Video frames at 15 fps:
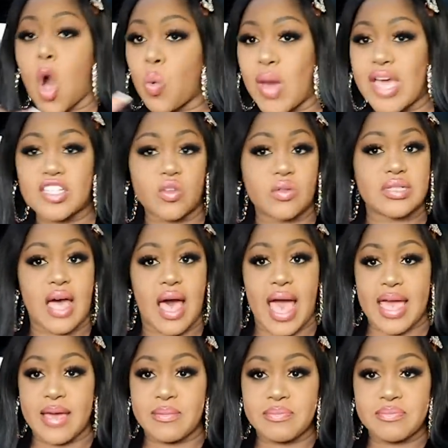waste no
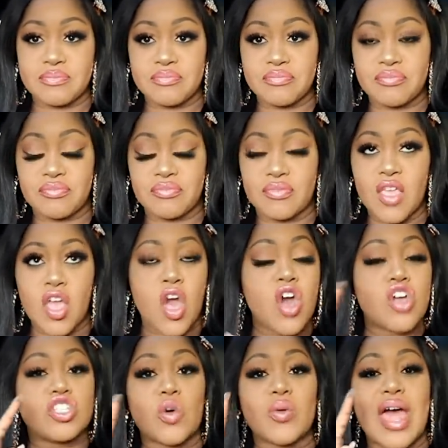time.
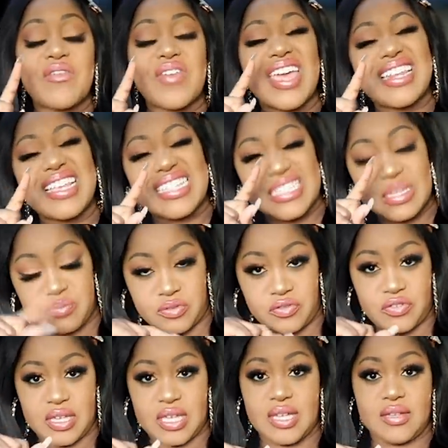Don't have any
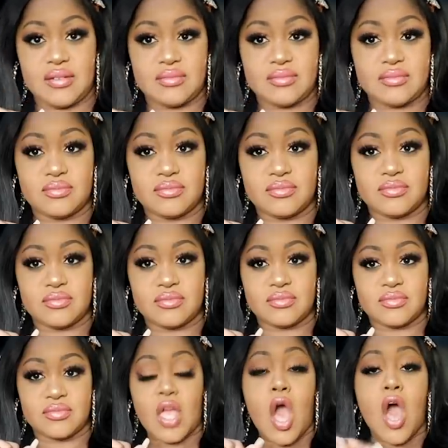sympathy
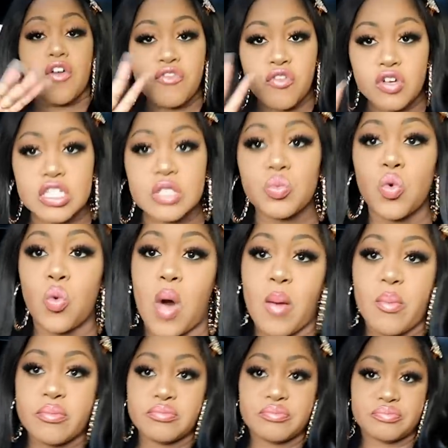for a small
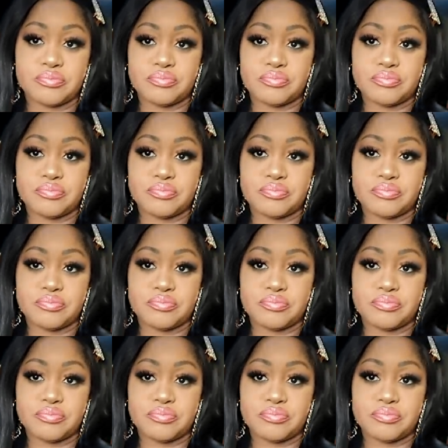one.